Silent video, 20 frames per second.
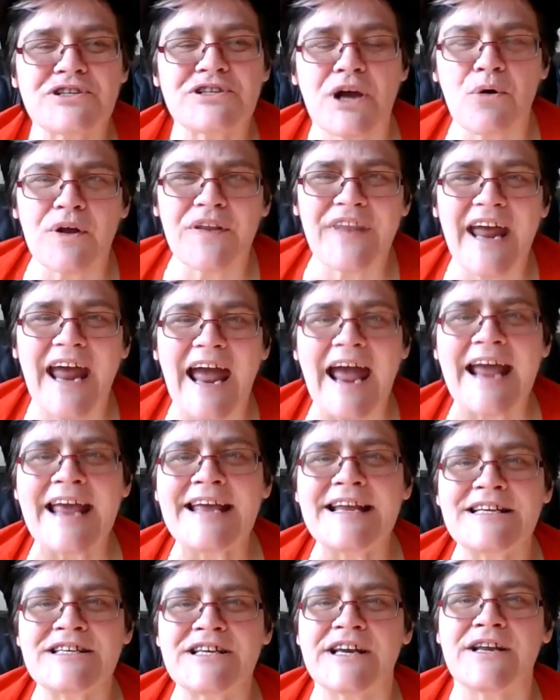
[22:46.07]
So on the
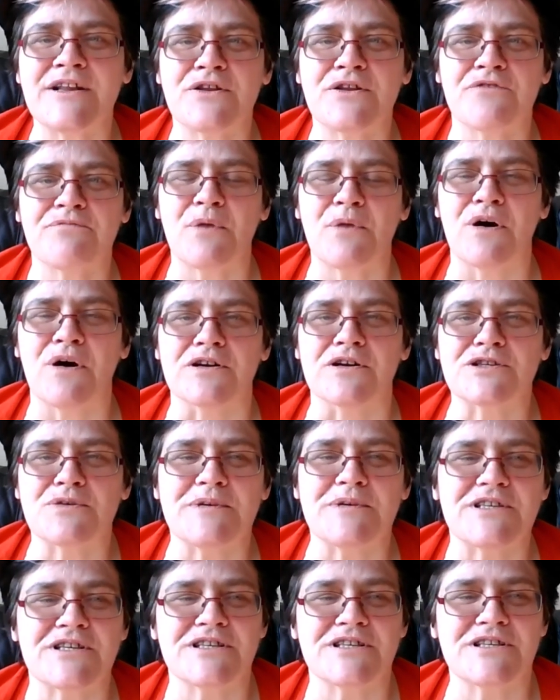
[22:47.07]
18th of March,
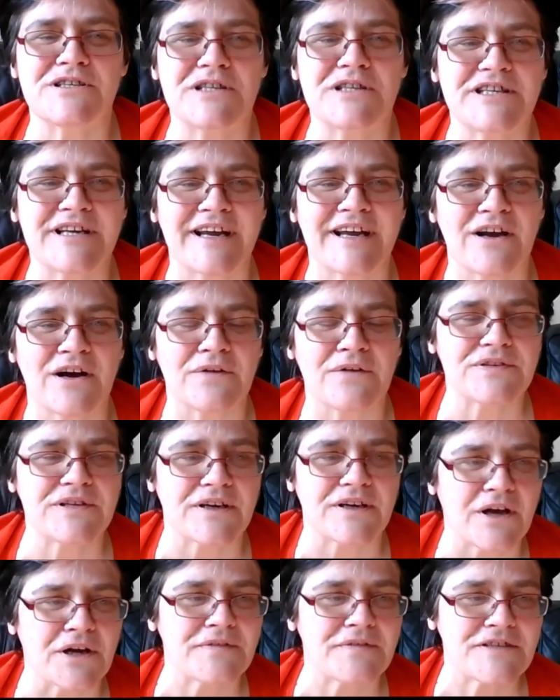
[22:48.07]
which is the day
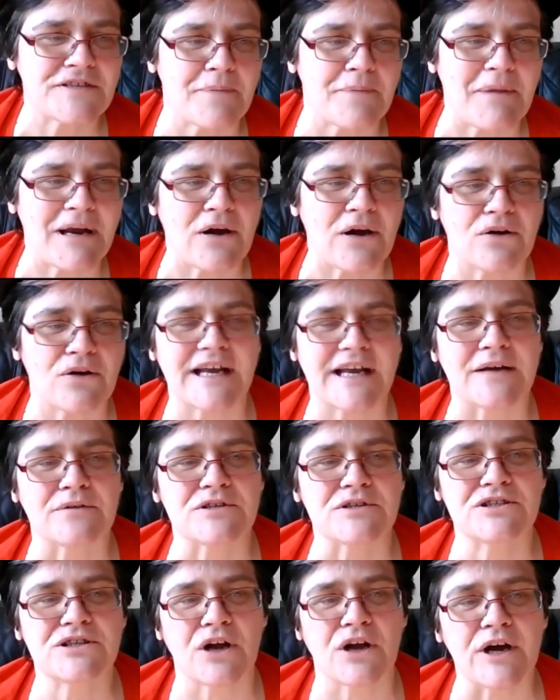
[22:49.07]
after kind of
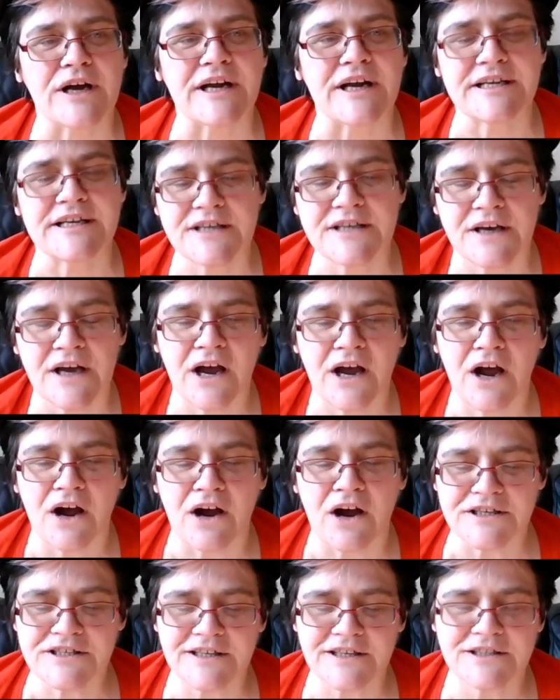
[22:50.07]
semi-lockdown started,
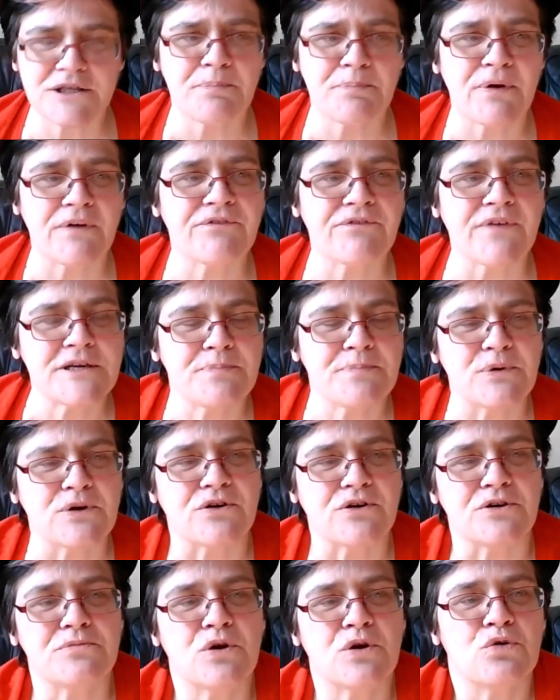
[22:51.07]
I set up a
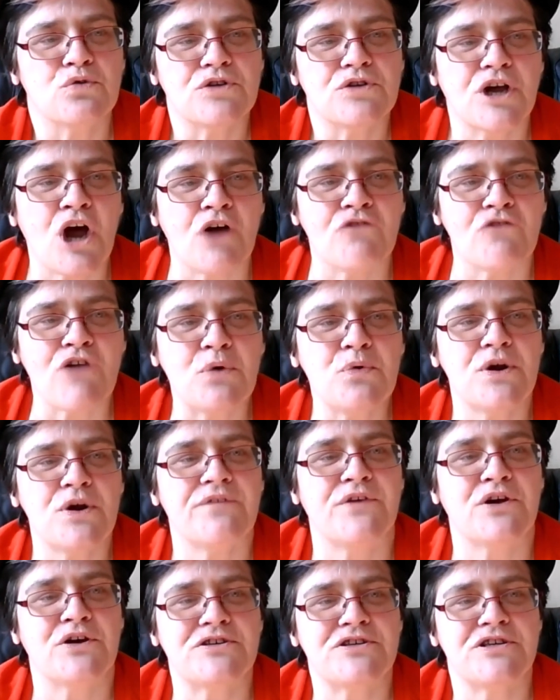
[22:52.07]
Facebook group called
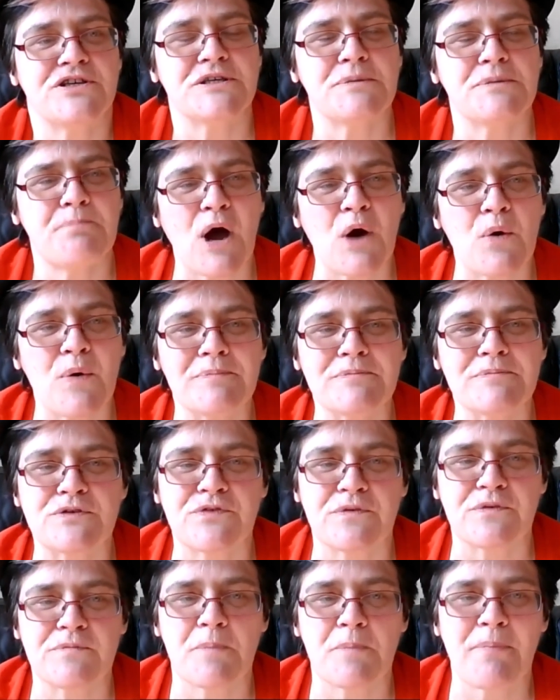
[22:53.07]
Corona Versus
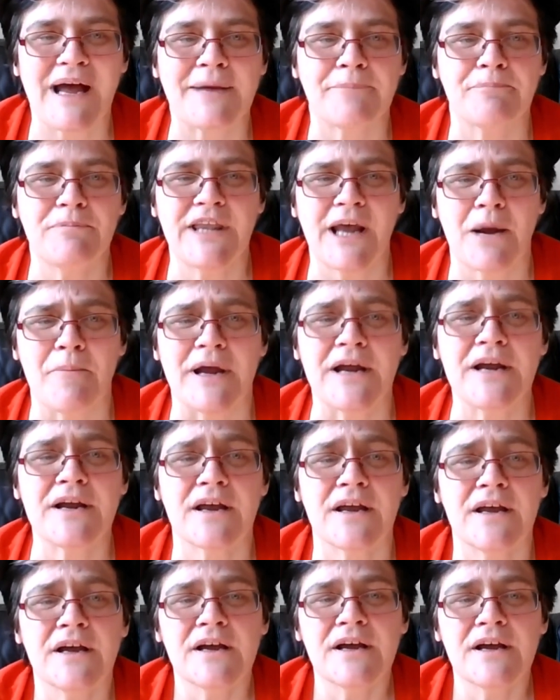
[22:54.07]
Poems from the
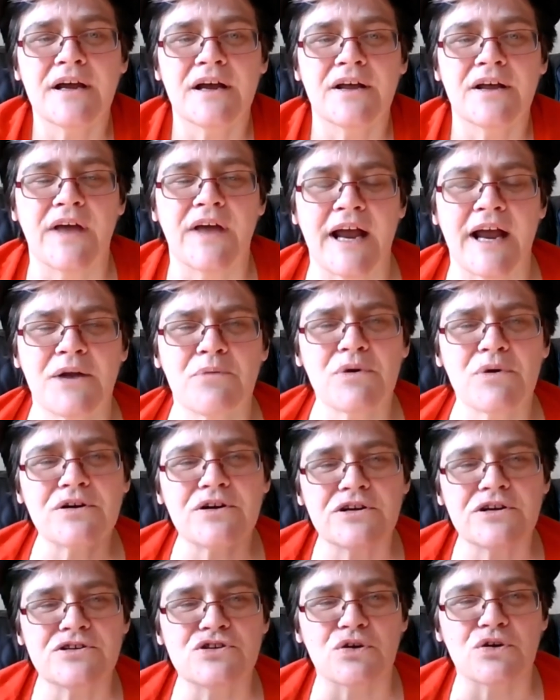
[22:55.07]
Pandemic that
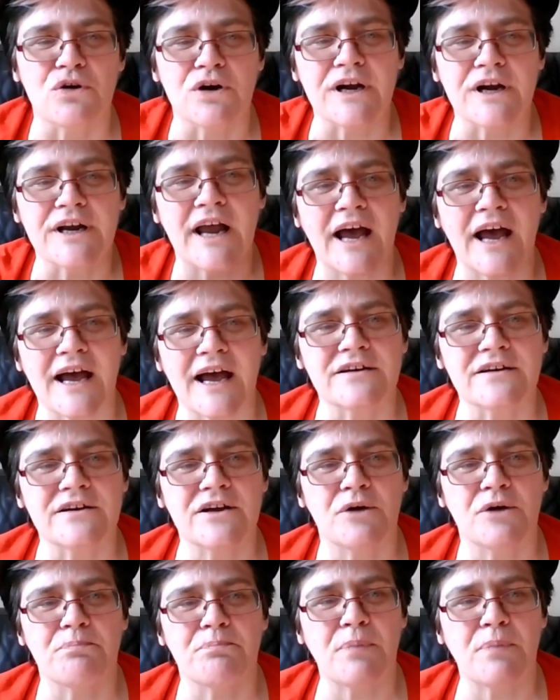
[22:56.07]
anyone could join
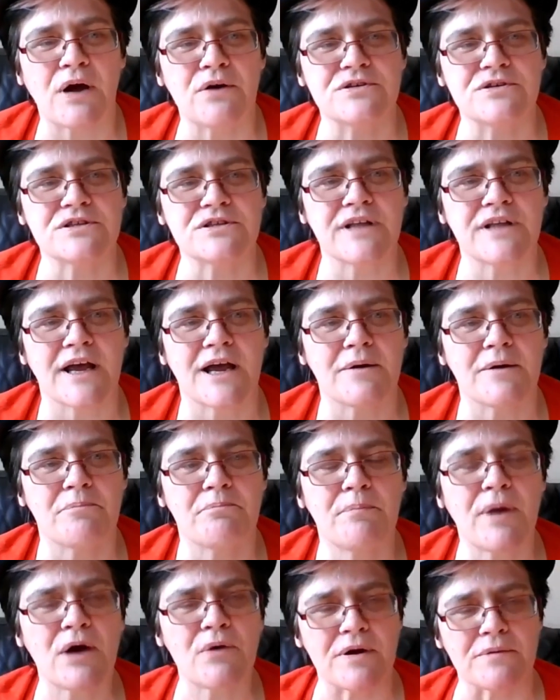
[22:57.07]
and could post their
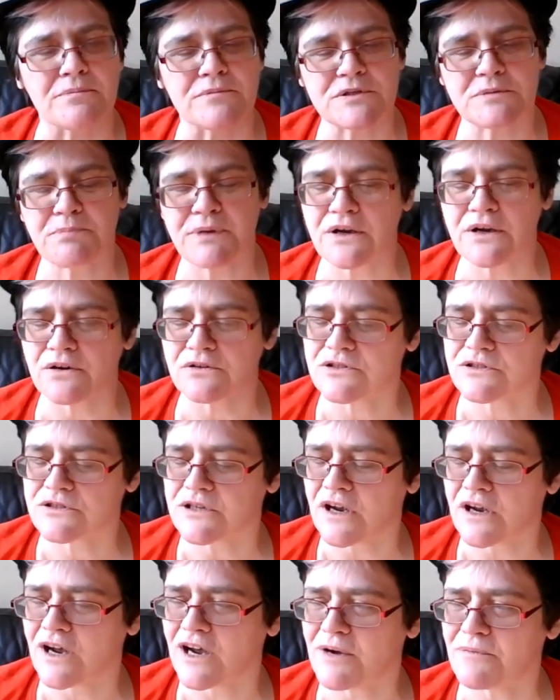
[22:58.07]
poems
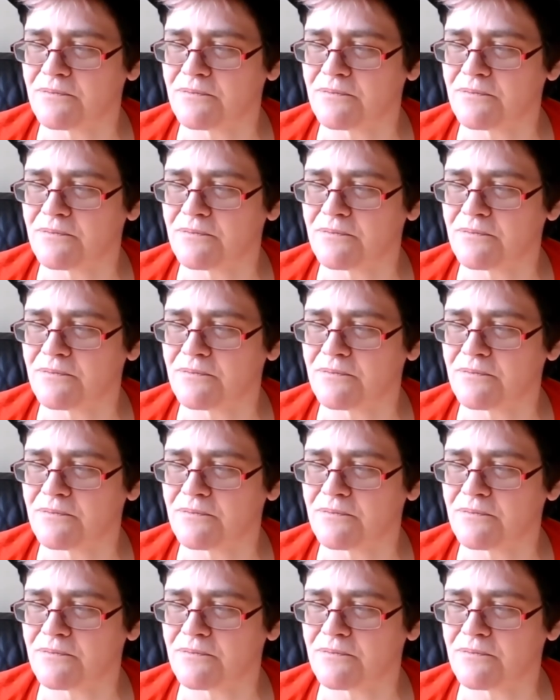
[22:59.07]
because,